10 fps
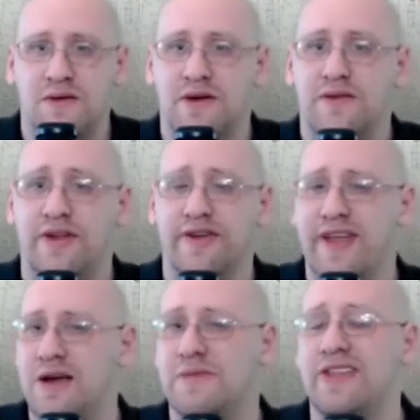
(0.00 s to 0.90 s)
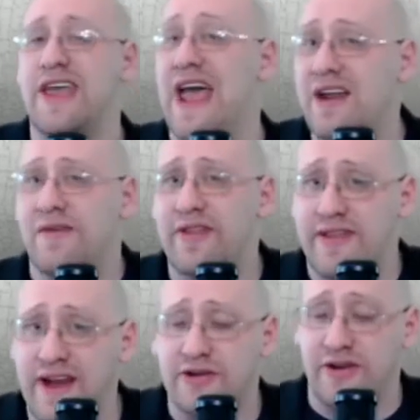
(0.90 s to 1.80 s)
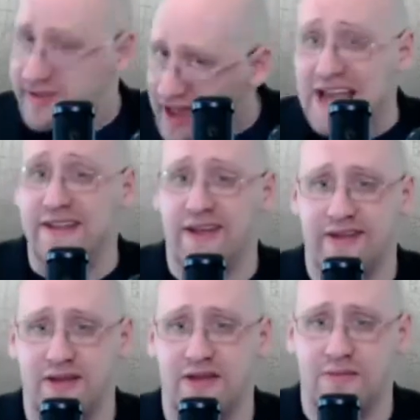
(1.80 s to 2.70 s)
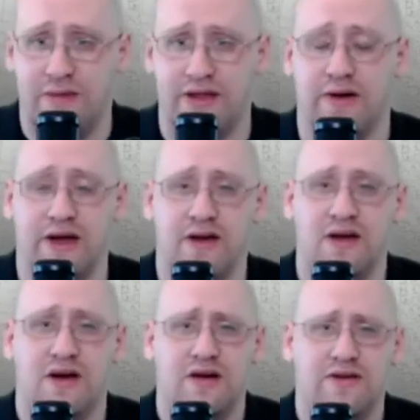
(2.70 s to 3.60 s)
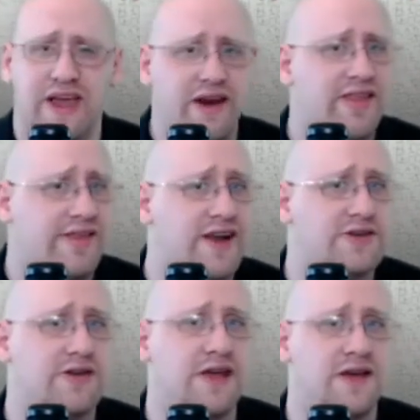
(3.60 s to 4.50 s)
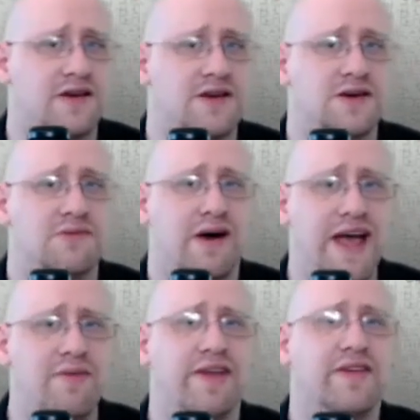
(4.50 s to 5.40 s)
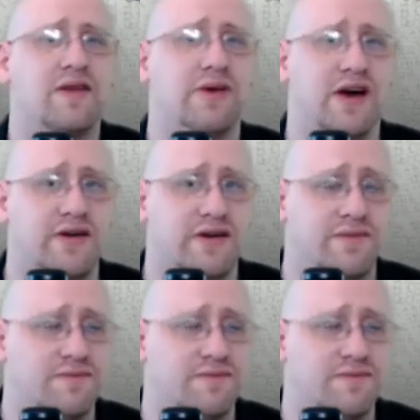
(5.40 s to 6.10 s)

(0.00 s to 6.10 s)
They're saying by the end of the century, scientists, by the way, the end of the century, Miami's going to be under,